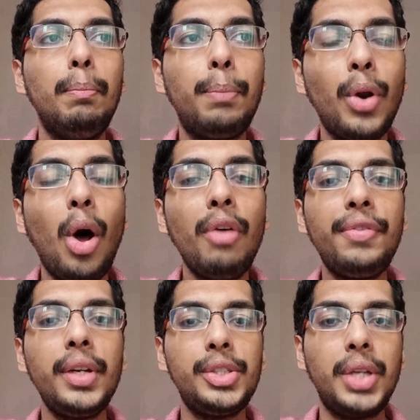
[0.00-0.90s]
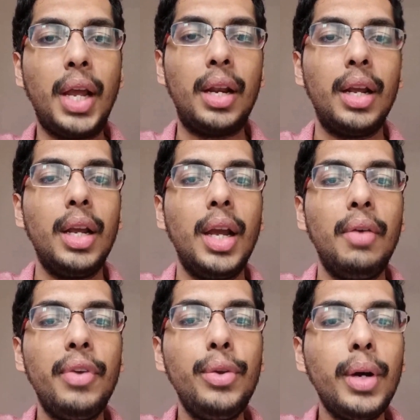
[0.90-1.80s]
profit share,
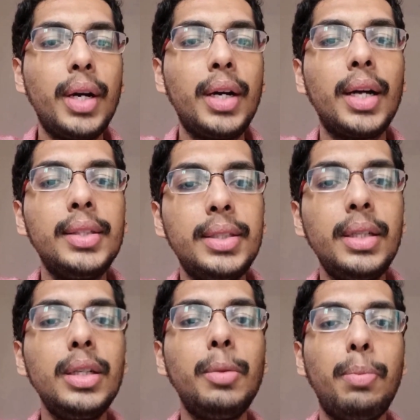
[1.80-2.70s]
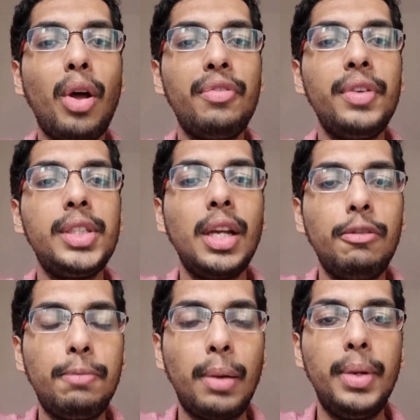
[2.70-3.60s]
when you consider the profit share
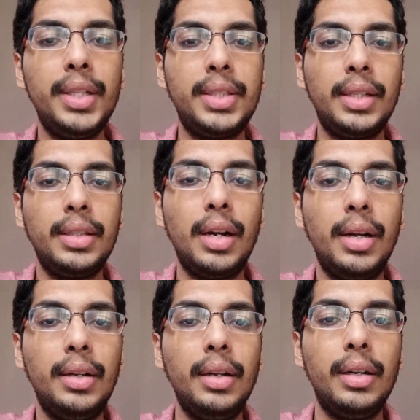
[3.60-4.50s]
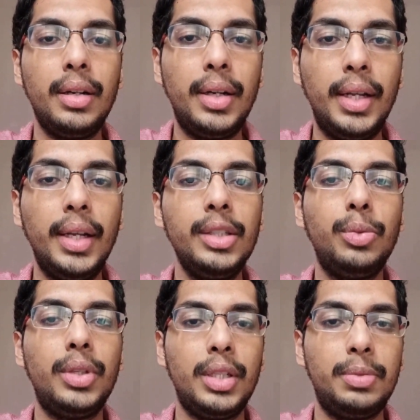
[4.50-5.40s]
of public sector undertakings
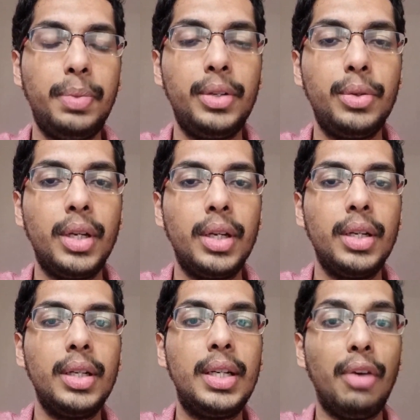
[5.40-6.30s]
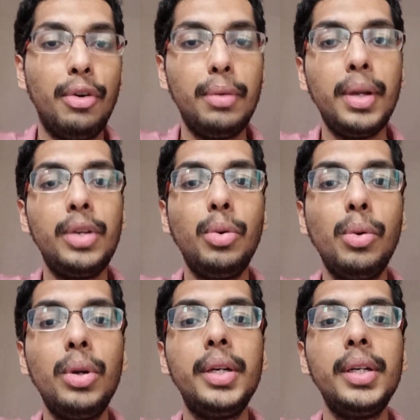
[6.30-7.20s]
with respect to the government
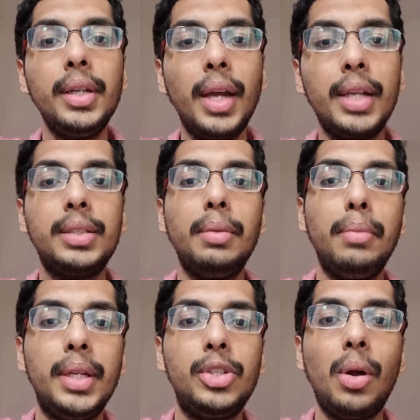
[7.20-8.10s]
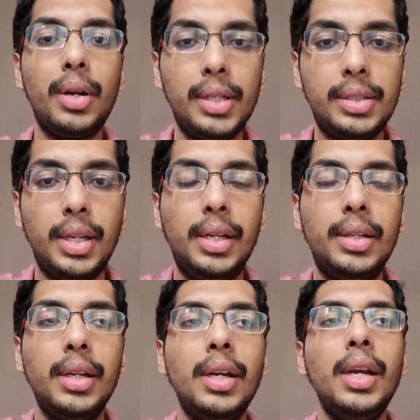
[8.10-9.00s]
holding as the majority stake,
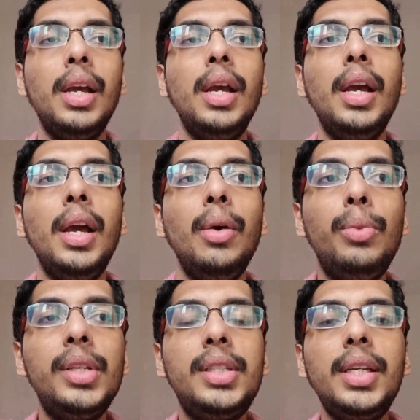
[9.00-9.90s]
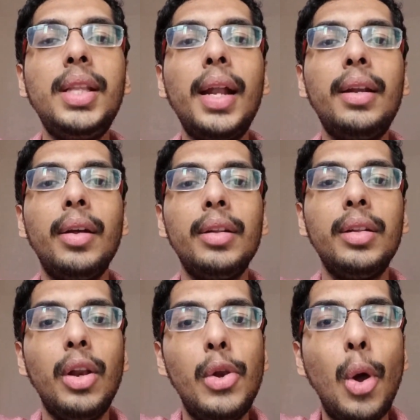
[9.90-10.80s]
we see that
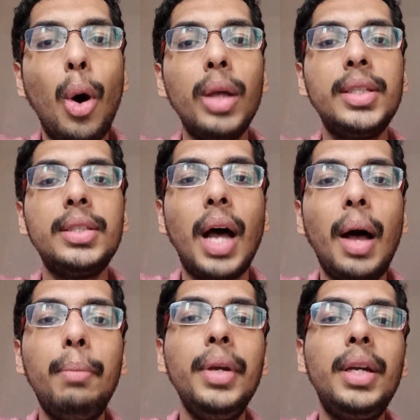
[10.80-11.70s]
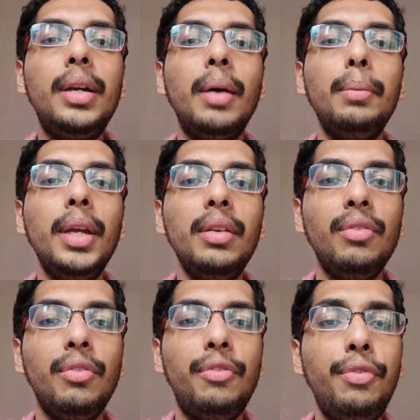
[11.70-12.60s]
losses are
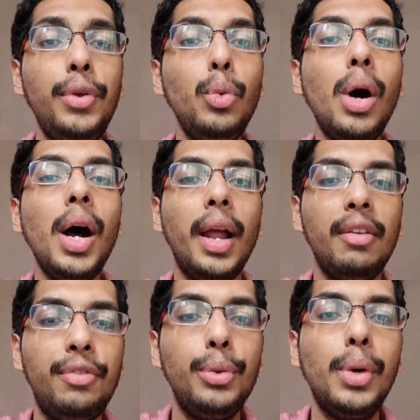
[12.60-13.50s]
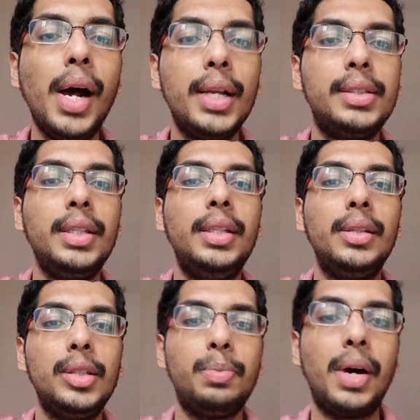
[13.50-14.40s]
becoming fewer and fewer as the
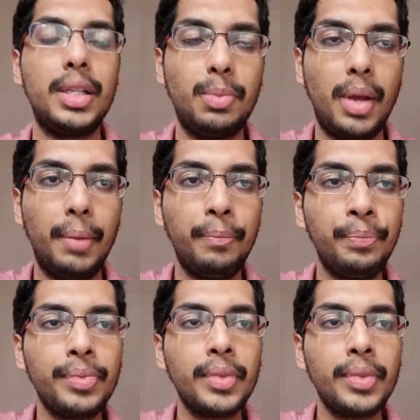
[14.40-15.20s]
years pass by.